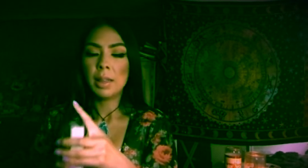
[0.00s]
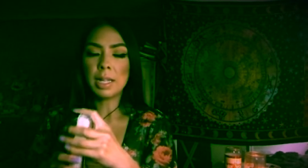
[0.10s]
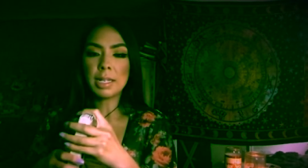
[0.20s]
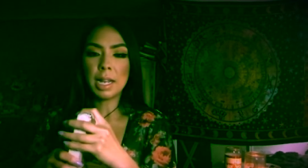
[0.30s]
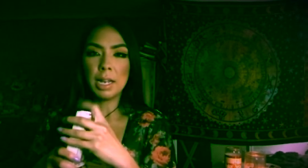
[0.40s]

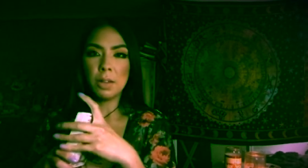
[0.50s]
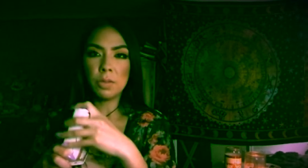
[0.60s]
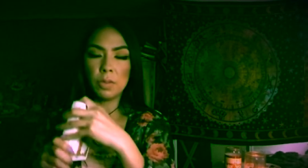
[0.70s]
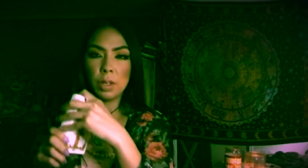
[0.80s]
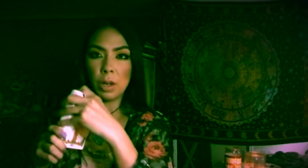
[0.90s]
That's kind of,
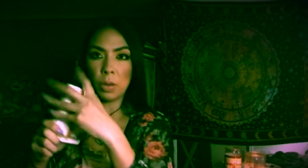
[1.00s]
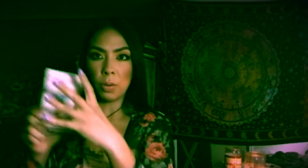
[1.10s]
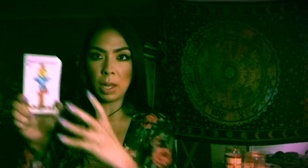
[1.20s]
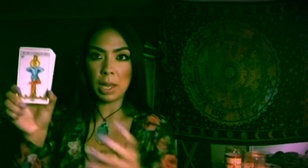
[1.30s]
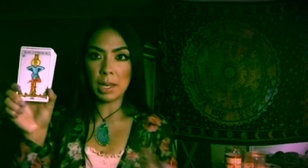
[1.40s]
you
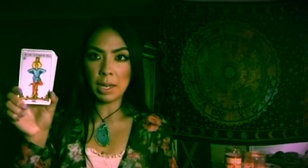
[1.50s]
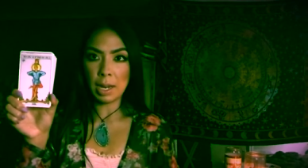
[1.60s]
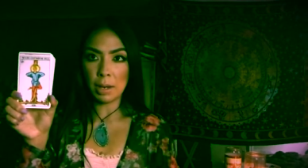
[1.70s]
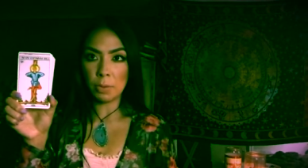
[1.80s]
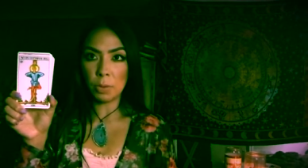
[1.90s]
know, hand in
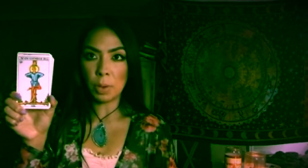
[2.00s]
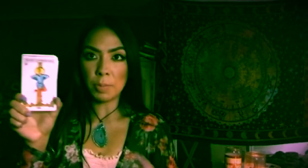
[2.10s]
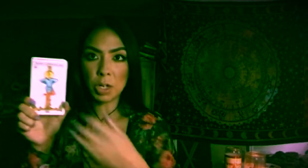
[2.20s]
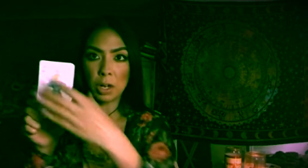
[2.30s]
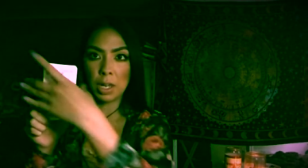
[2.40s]
hand with what
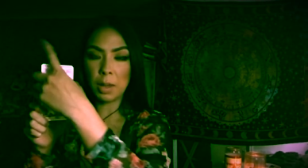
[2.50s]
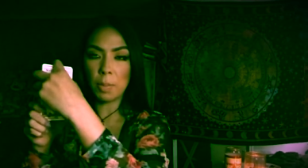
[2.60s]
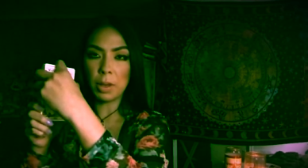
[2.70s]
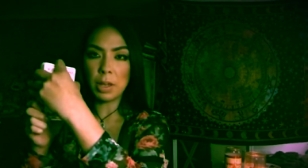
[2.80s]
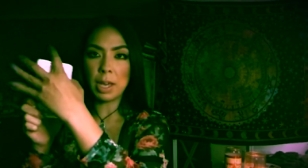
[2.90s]
I'm talking about.